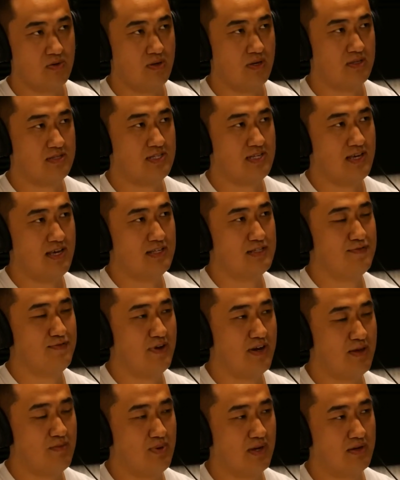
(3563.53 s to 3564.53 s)
So it's it's
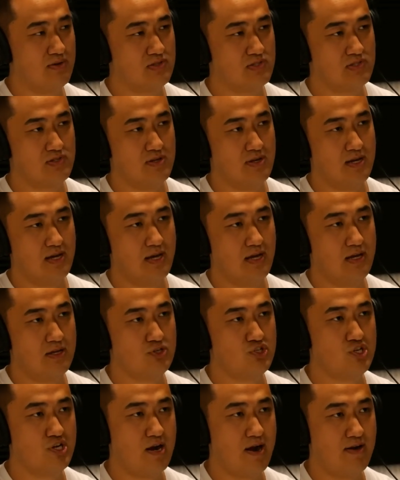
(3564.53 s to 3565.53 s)
funny because
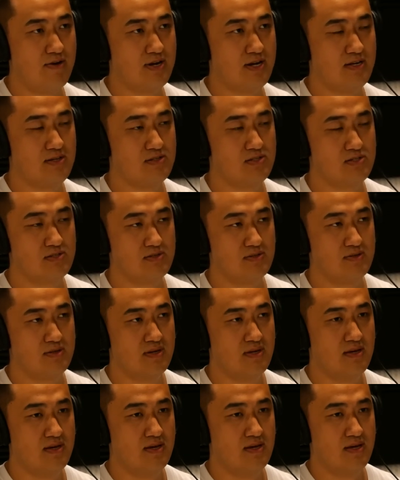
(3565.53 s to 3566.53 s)
uh,
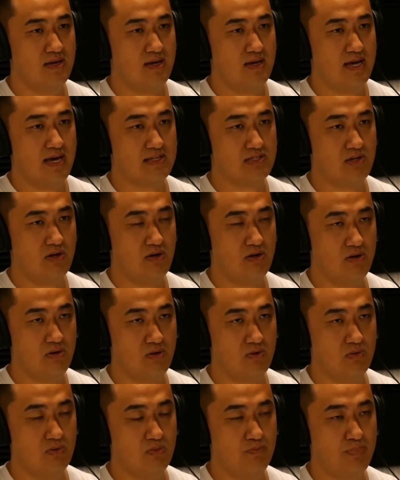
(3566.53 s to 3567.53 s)
charities as a
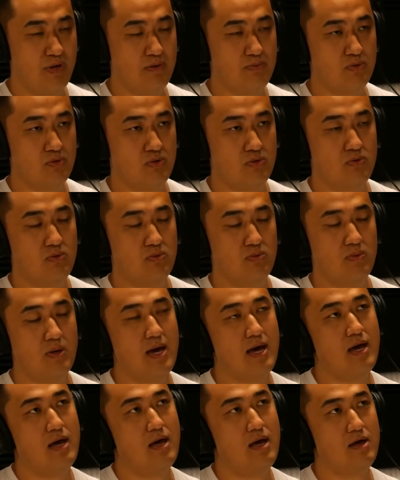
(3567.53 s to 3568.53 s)
whole, people
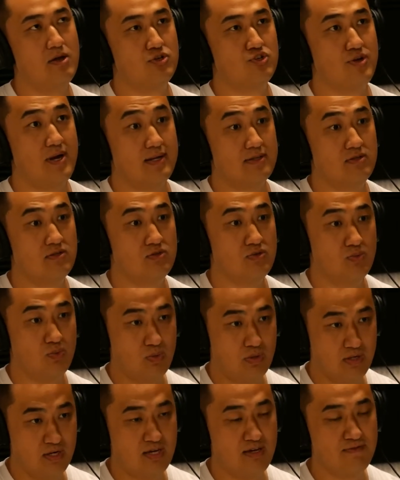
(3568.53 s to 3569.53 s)
who uh, are attracted
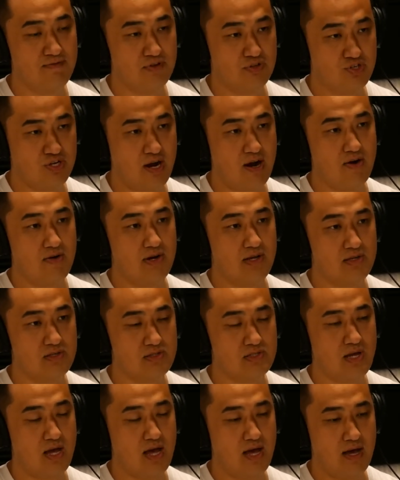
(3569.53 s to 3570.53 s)
to working for
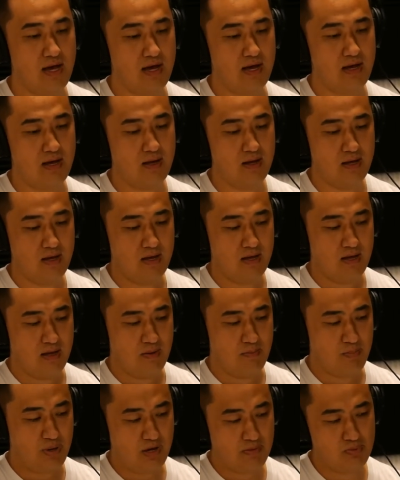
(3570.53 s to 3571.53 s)
charities are
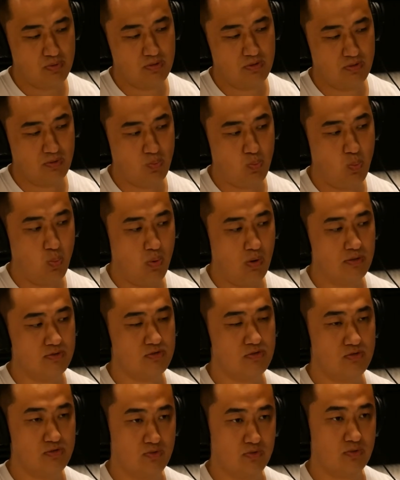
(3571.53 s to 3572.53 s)
people who
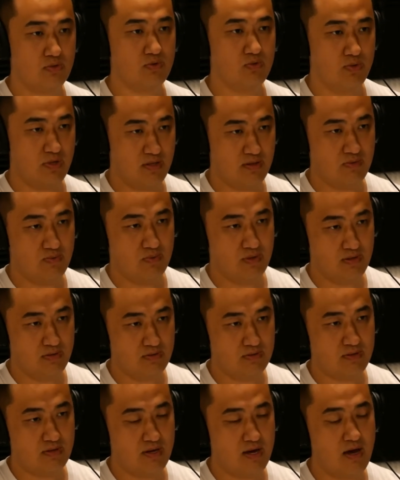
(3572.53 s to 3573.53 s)
want to do good in the
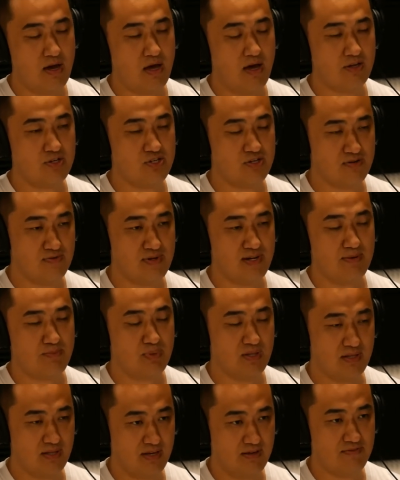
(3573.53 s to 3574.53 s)
world. Yes. I, I,
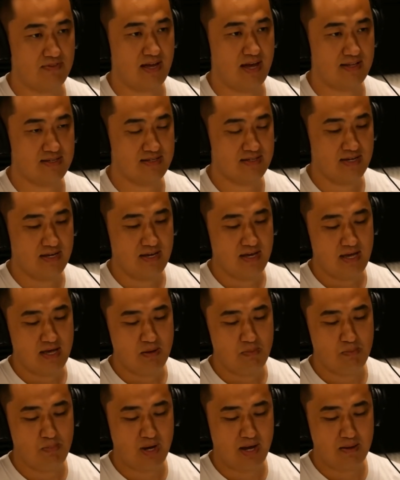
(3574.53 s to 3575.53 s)
generally believe that.
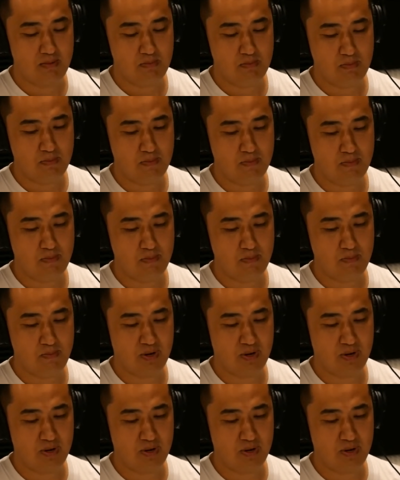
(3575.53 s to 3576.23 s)
Yes, I but, do too.